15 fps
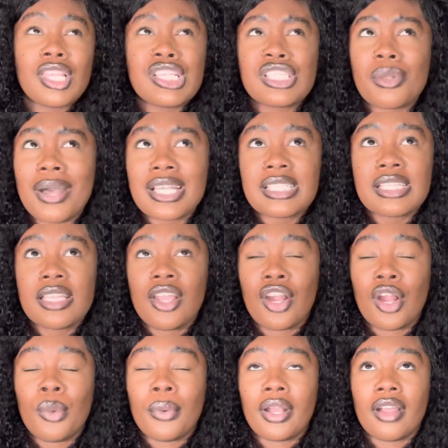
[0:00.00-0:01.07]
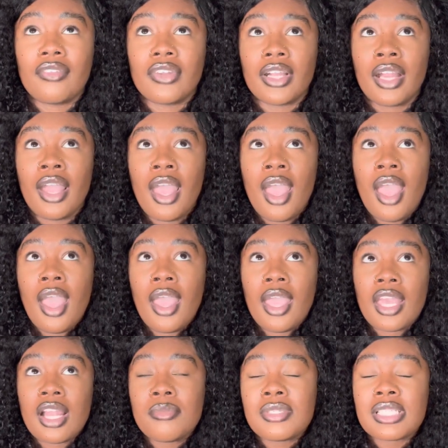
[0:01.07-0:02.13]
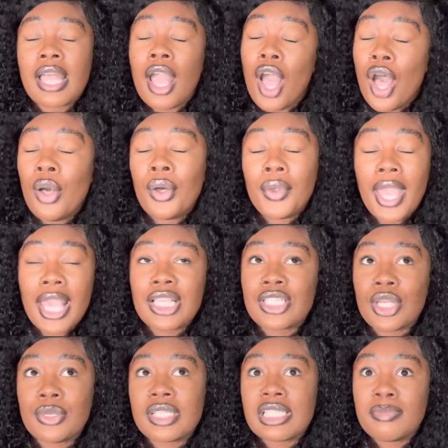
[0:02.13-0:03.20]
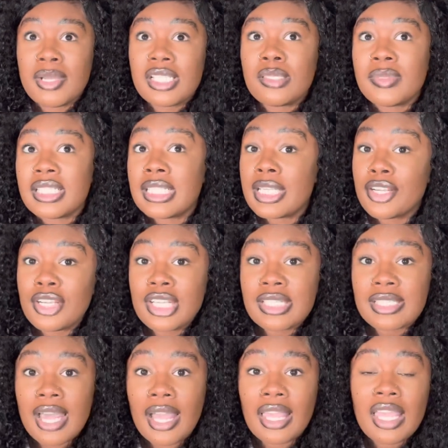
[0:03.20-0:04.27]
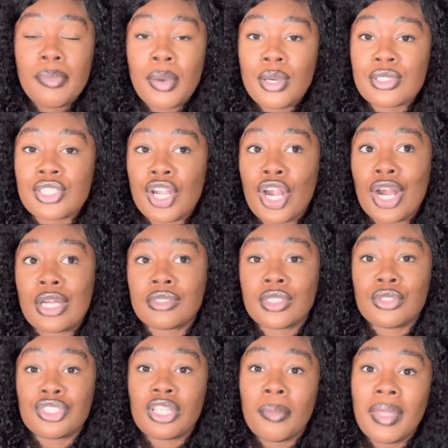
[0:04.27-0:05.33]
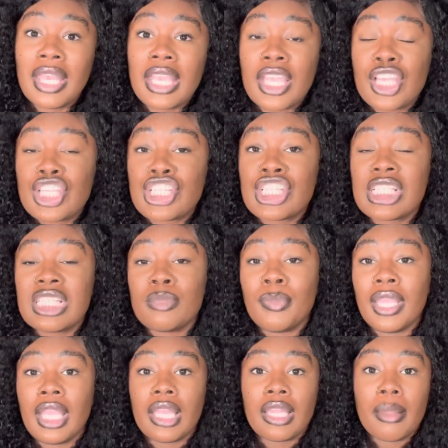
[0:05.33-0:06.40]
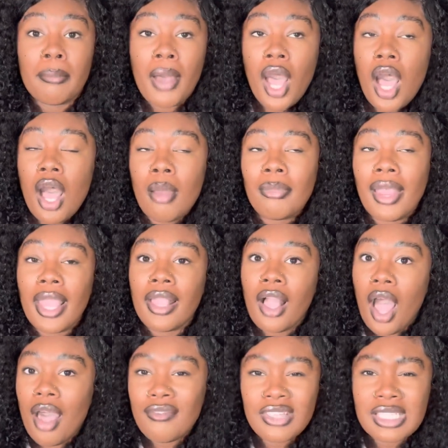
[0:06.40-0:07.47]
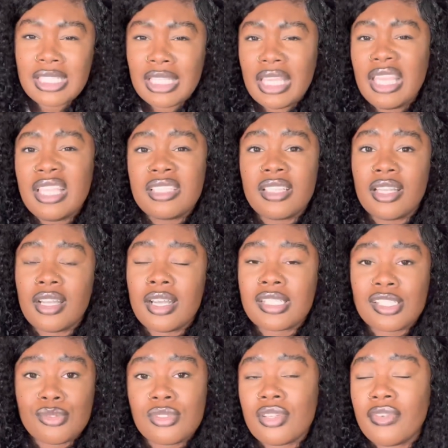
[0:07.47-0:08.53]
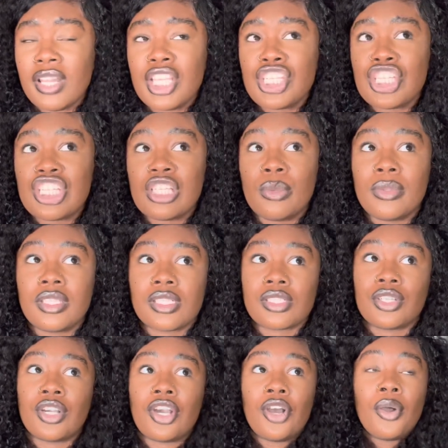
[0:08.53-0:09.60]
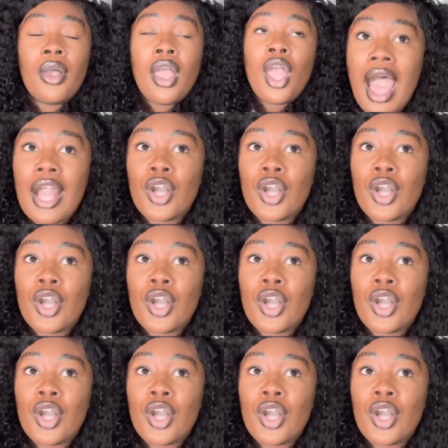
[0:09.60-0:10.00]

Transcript: So I see her or whatever, and I'm just like, oh, okay, so this must be serious. Like, he posting her on social media, she's meeting the mom, like, obviously he's in an exclusive relationship with this girl.